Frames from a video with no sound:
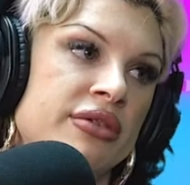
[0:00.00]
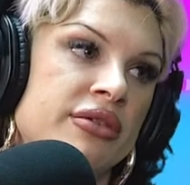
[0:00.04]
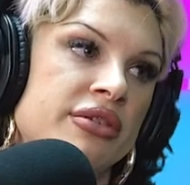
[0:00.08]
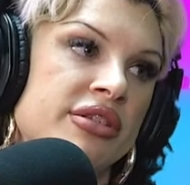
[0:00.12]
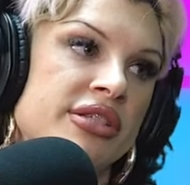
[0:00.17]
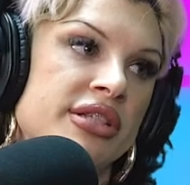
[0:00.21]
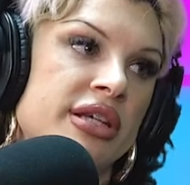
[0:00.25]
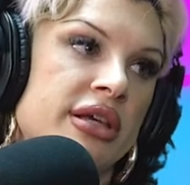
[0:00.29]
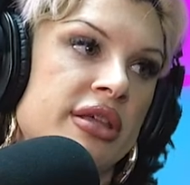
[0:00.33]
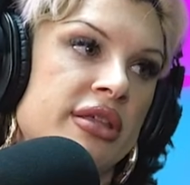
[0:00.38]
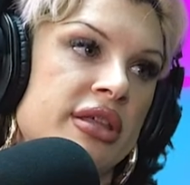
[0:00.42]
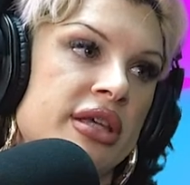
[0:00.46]
to
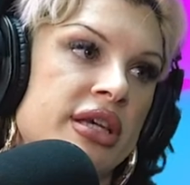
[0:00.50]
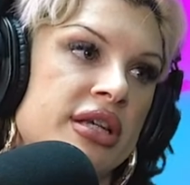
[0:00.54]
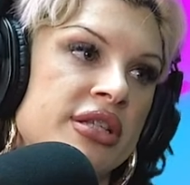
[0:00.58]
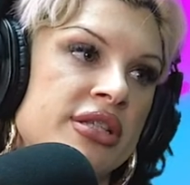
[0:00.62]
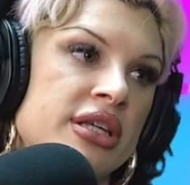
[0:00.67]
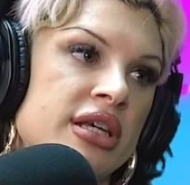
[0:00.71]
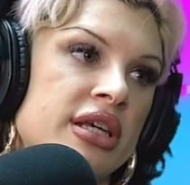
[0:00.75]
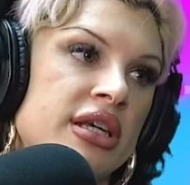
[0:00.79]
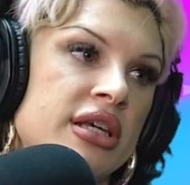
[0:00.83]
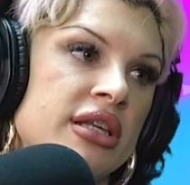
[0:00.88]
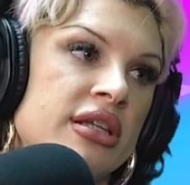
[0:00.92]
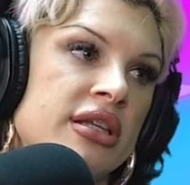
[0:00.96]
stick things
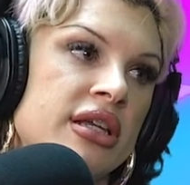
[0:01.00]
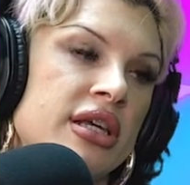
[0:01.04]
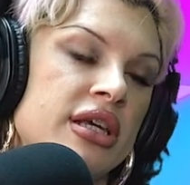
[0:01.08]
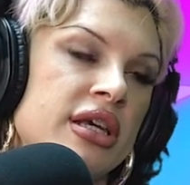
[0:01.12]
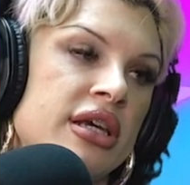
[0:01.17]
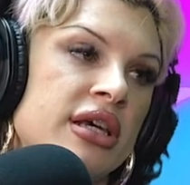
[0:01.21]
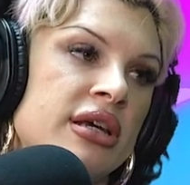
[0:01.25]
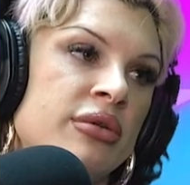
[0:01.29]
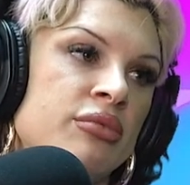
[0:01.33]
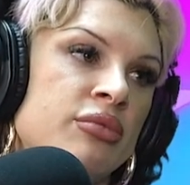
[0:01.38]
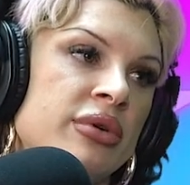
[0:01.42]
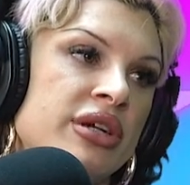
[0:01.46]
in
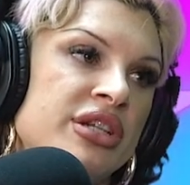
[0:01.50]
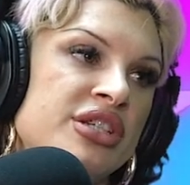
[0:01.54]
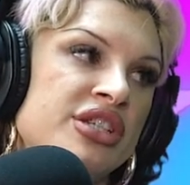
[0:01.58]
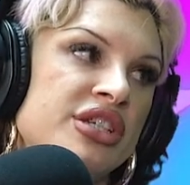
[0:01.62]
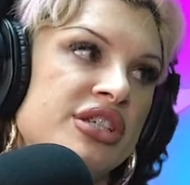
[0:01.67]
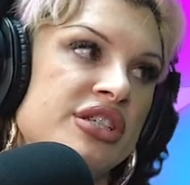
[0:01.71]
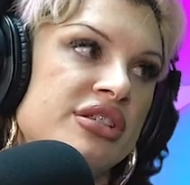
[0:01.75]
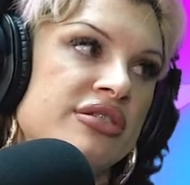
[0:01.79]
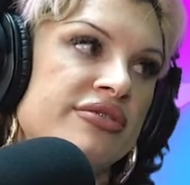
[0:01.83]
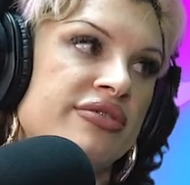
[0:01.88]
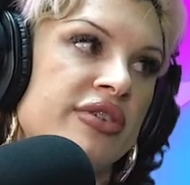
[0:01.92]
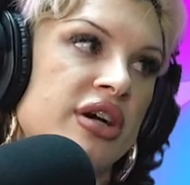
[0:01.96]
it, which
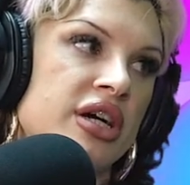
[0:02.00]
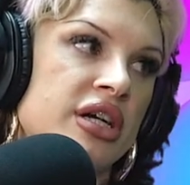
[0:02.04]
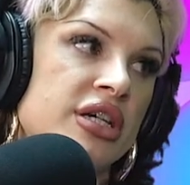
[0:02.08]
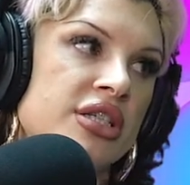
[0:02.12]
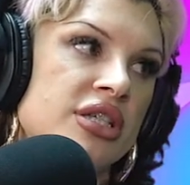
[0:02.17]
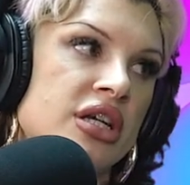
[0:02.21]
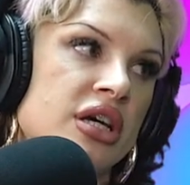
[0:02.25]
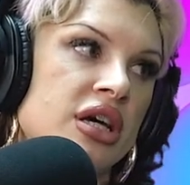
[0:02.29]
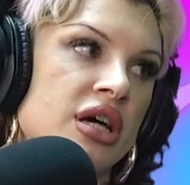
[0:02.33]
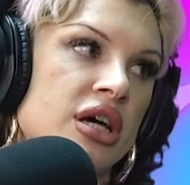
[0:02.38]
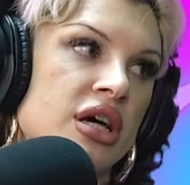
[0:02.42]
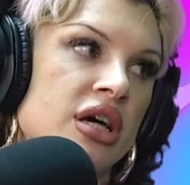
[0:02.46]
is
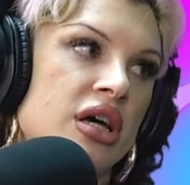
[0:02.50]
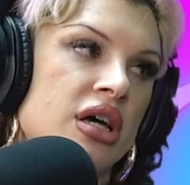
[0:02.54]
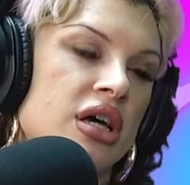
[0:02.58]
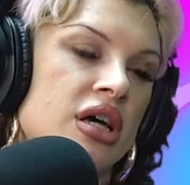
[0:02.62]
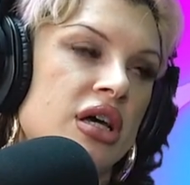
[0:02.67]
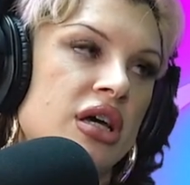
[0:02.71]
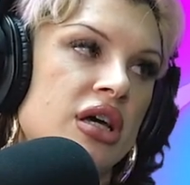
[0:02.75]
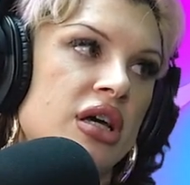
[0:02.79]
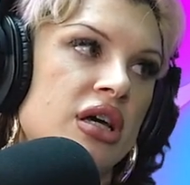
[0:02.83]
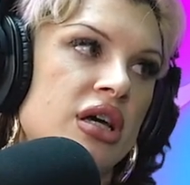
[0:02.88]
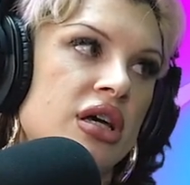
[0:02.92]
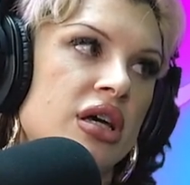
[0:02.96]
fucked
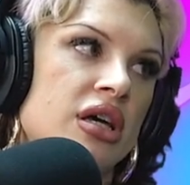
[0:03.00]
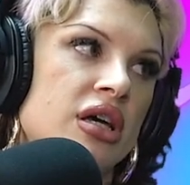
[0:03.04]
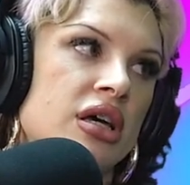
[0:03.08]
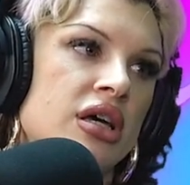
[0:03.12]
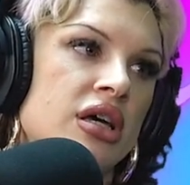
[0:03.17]
up.